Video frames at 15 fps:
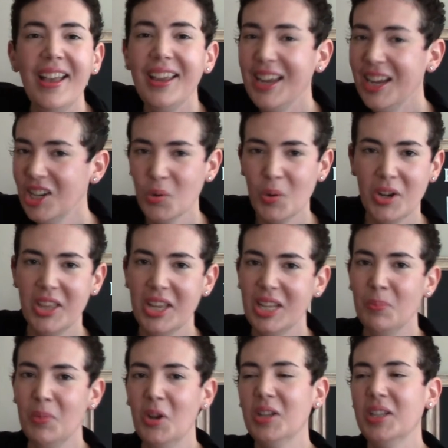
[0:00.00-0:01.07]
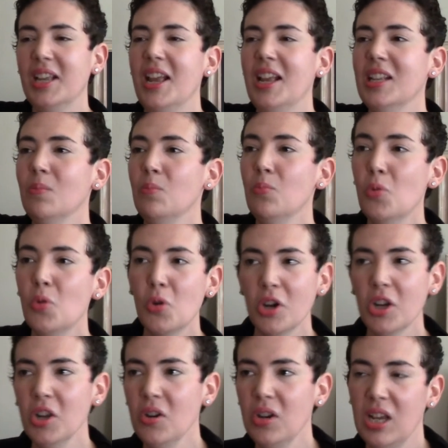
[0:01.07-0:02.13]
Each one of these books is more
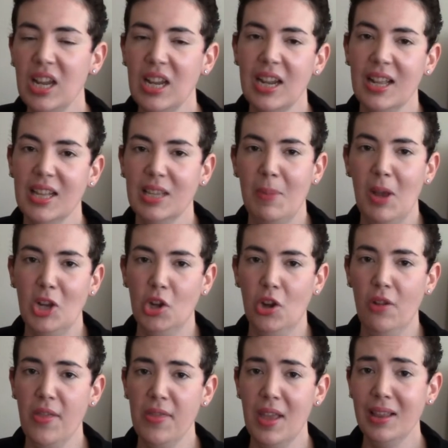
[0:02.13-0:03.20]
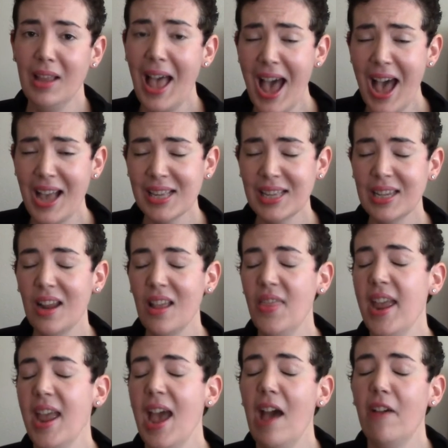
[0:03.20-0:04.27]
unique and special than the last.
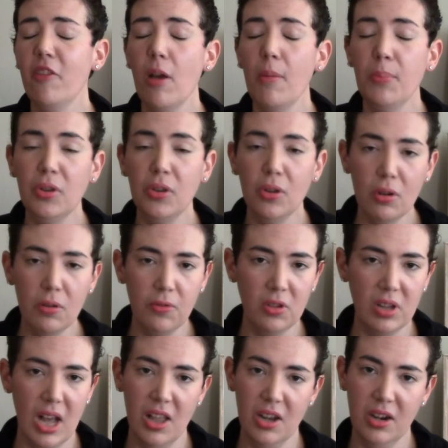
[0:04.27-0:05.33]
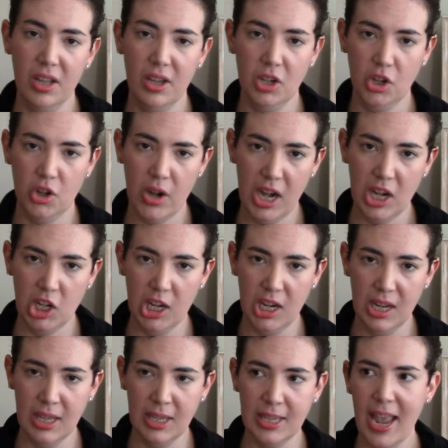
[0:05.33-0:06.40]
They have beautiful color
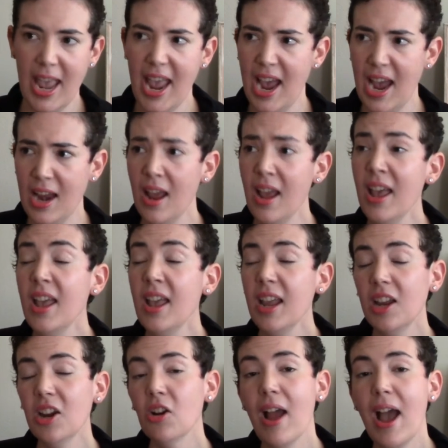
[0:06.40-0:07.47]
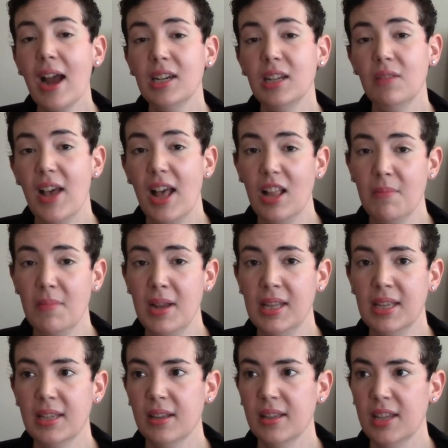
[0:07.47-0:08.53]
illustrations and interactive
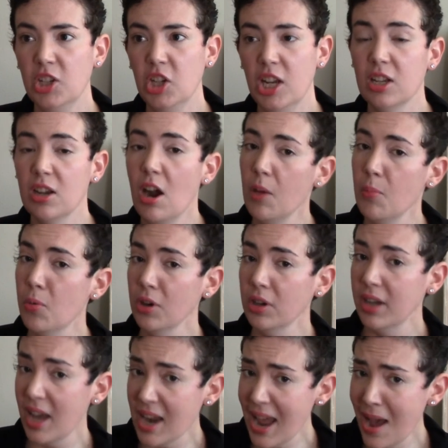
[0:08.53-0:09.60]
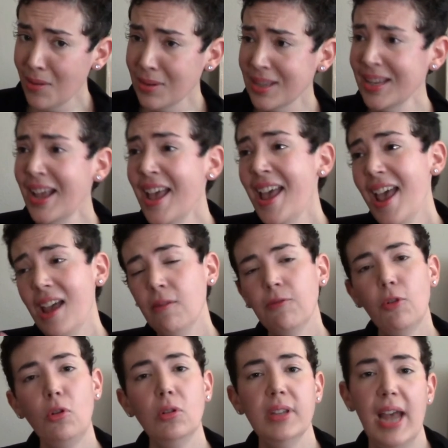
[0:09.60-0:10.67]
elements such as cardboard cutouts and
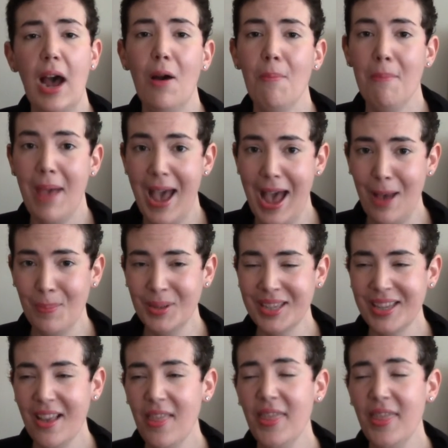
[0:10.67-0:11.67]
fold out maps.